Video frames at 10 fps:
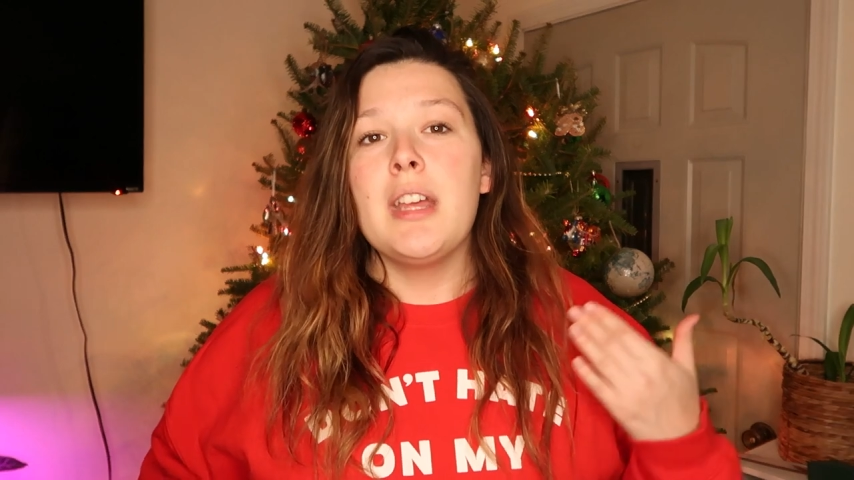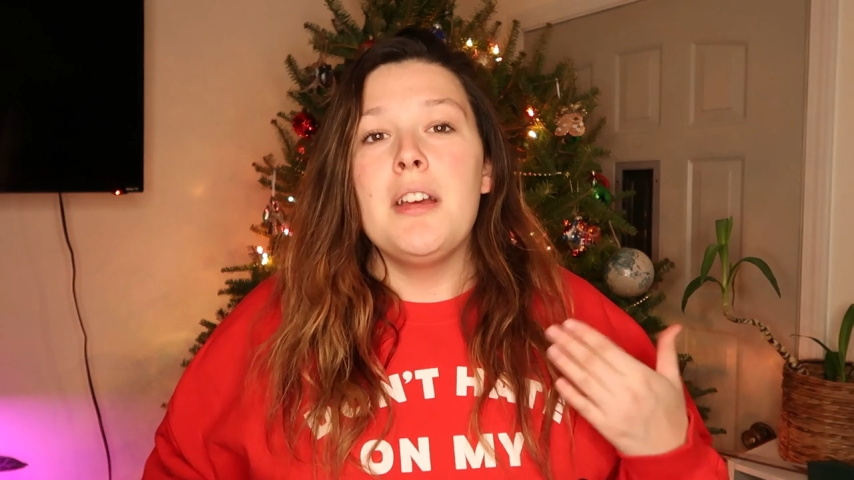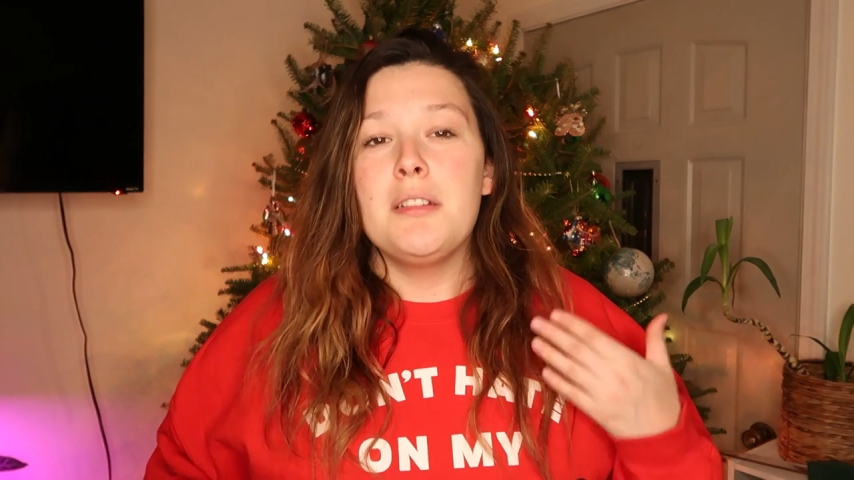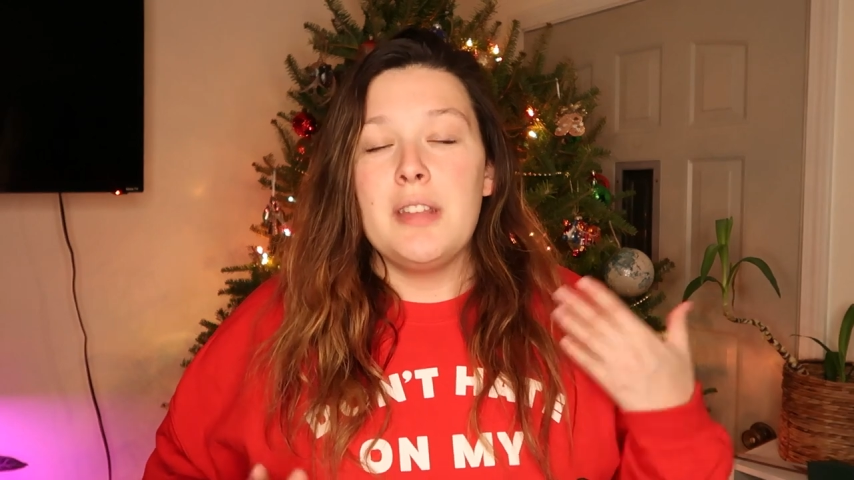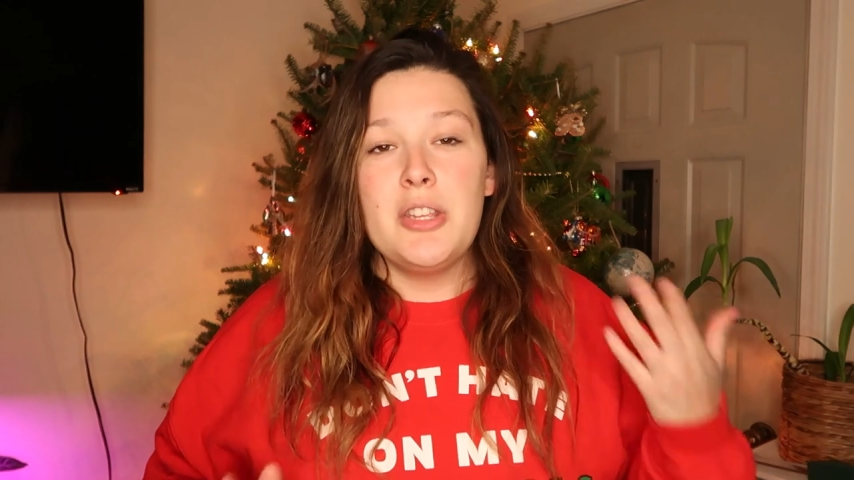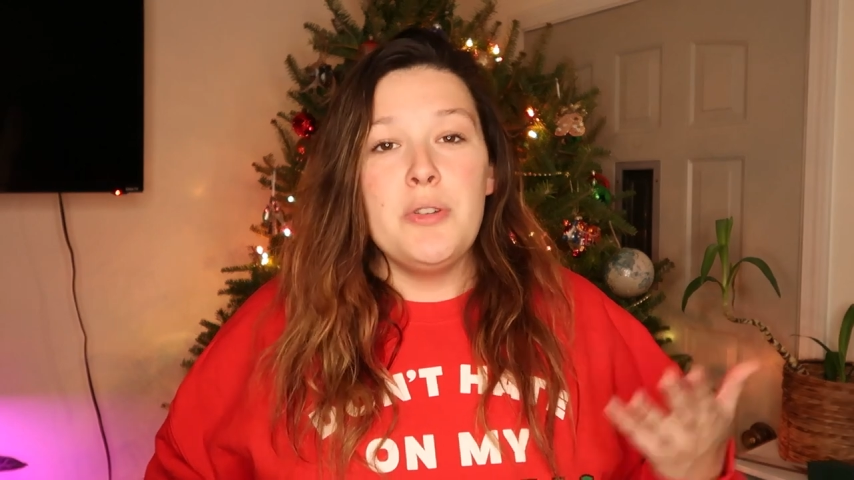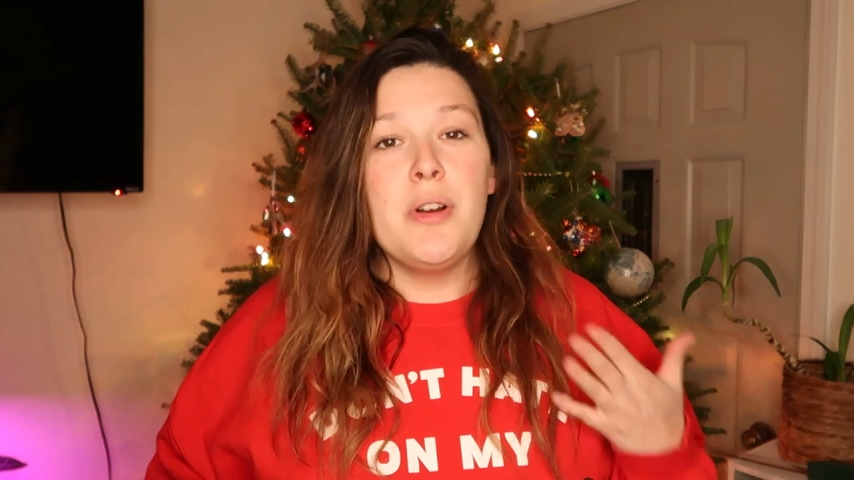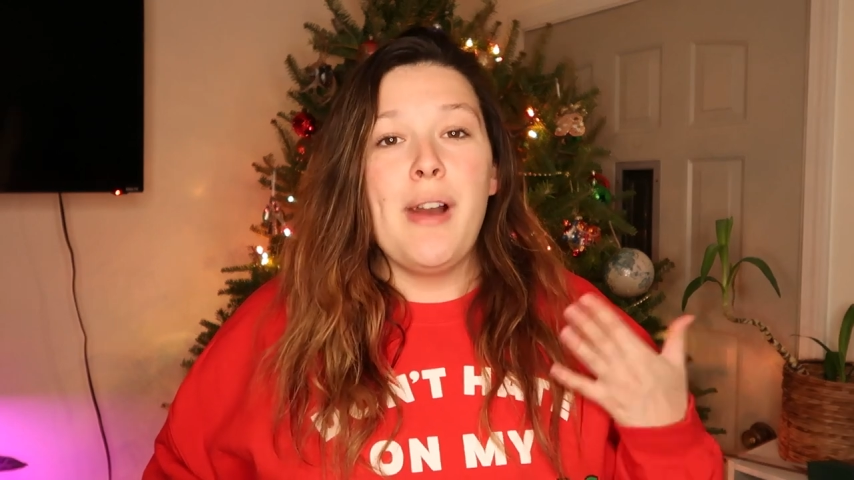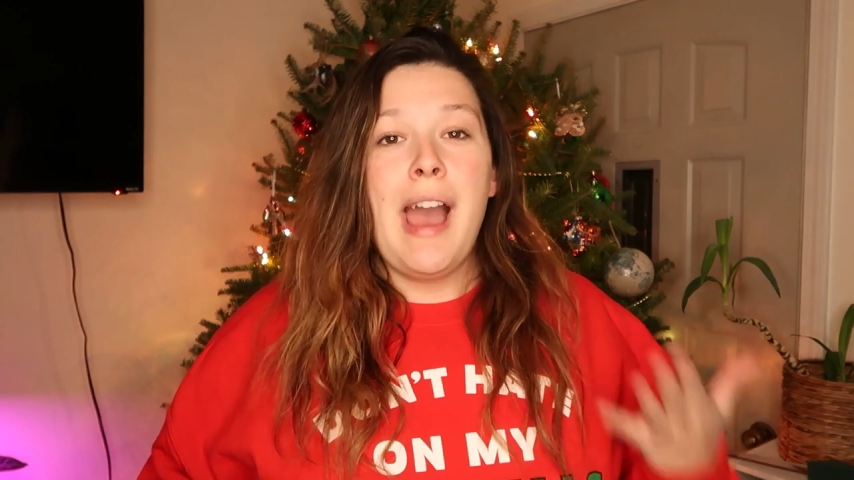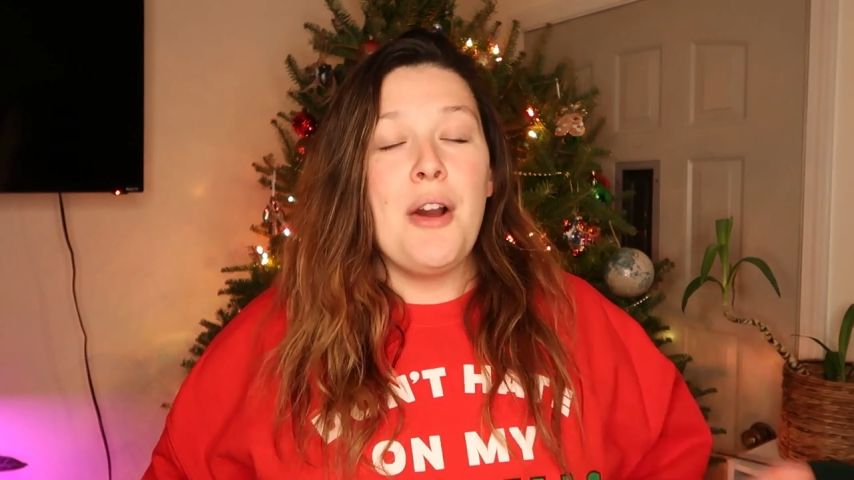so that you
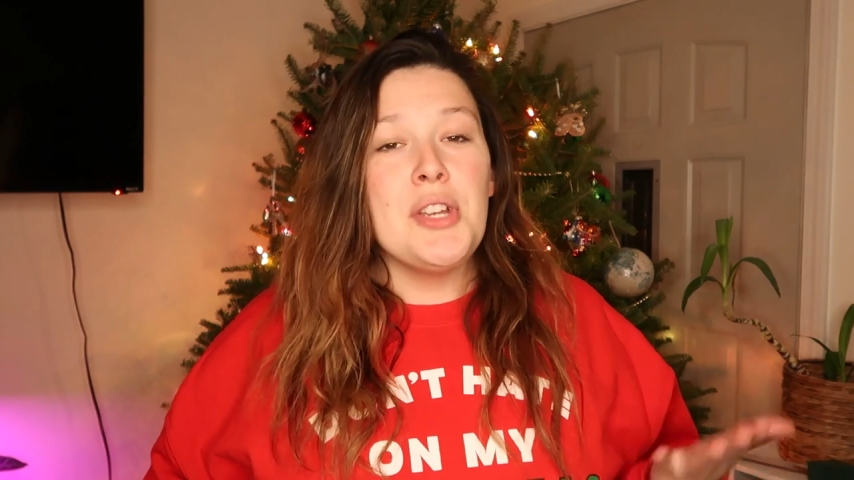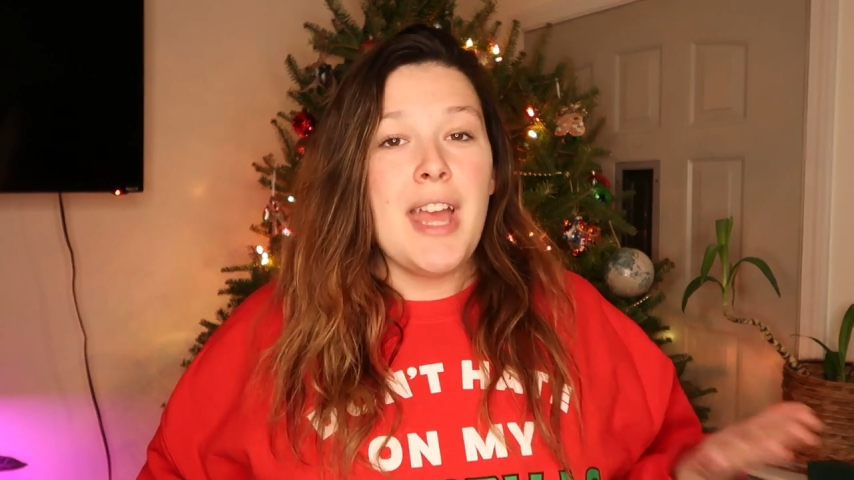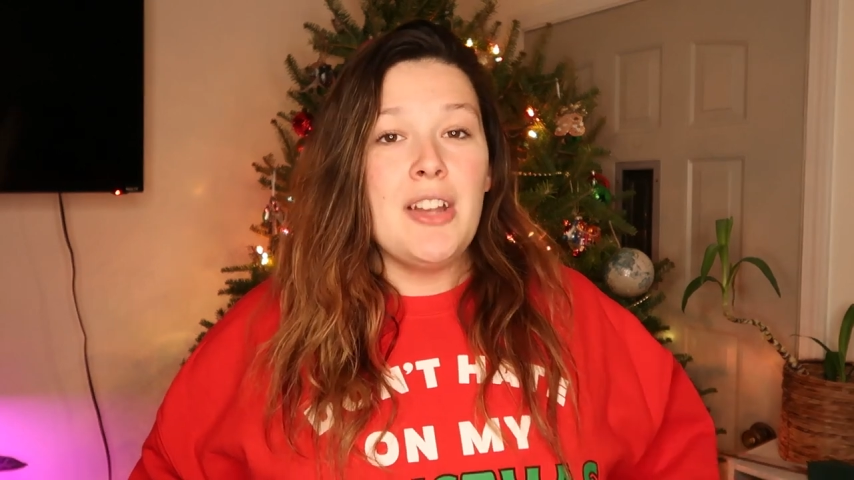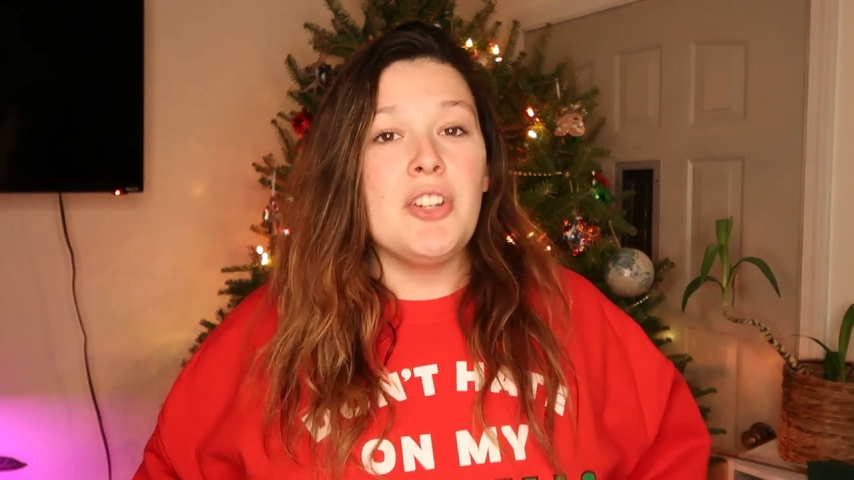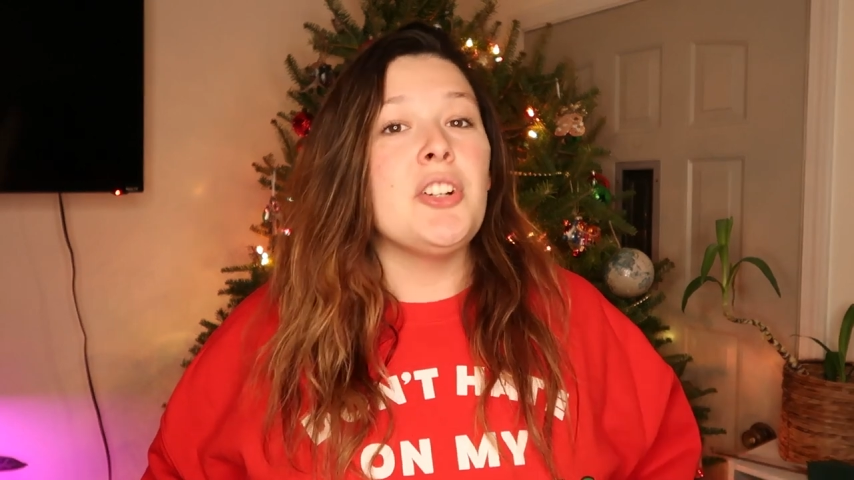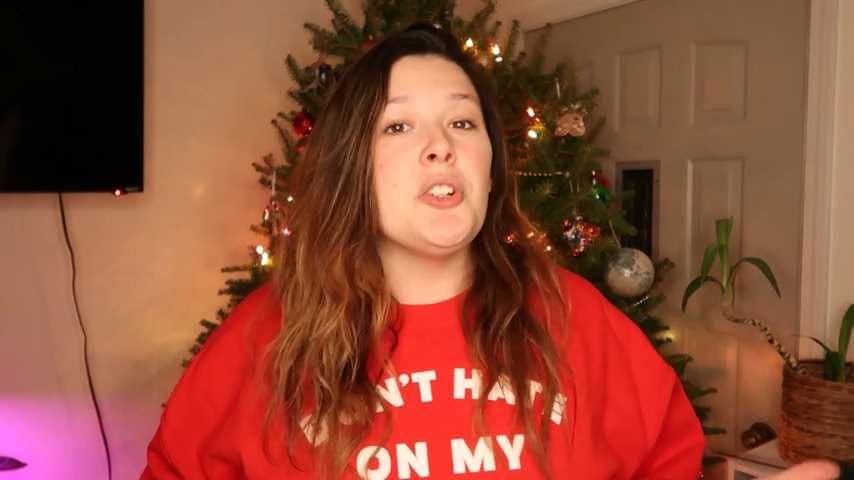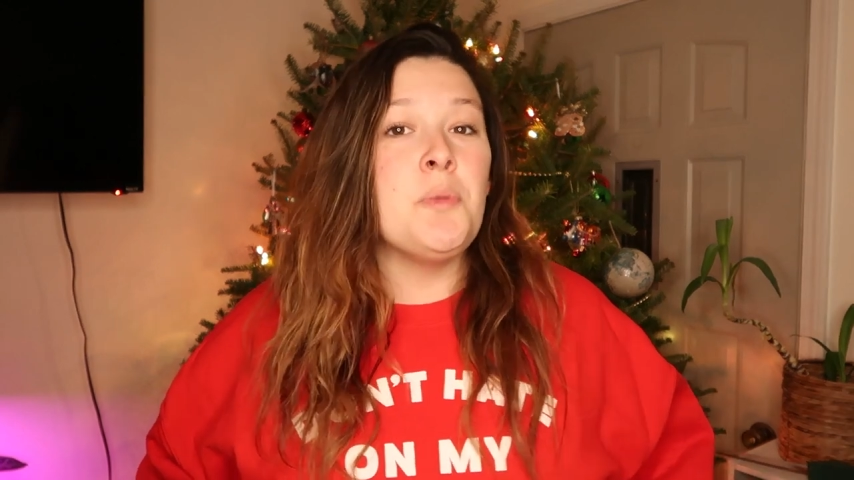know how to enter